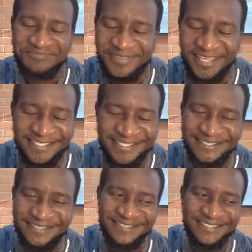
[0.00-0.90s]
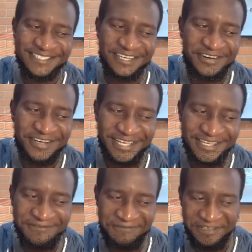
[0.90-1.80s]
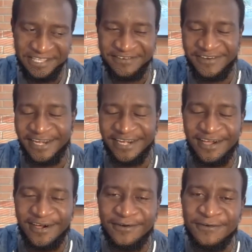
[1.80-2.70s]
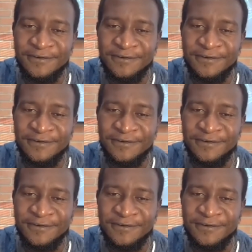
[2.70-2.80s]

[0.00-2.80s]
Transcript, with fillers: That's generally the feeling right now.